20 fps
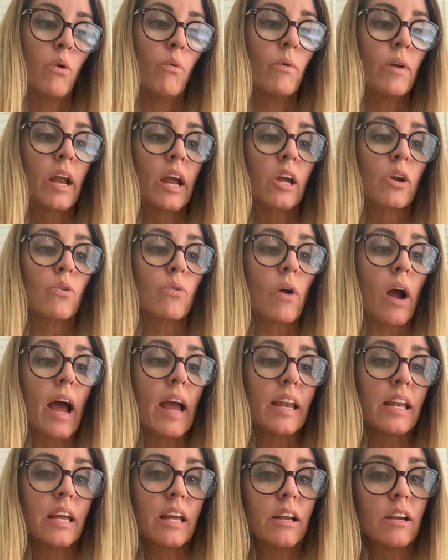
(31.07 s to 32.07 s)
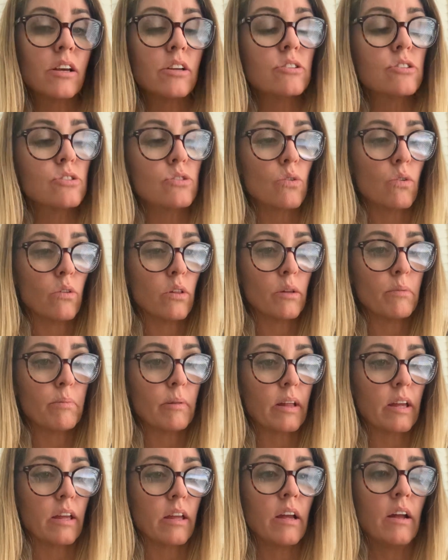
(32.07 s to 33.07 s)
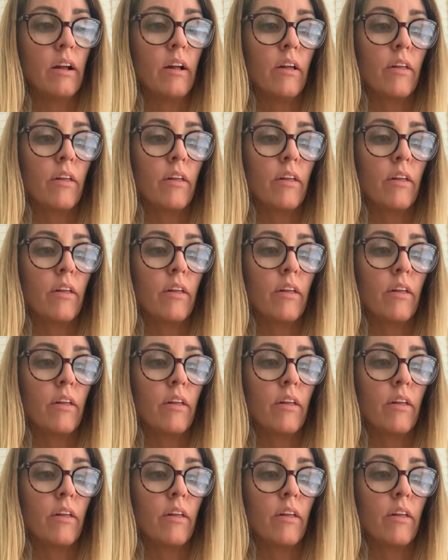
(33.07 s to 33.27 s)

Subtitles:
When I cried inconsolably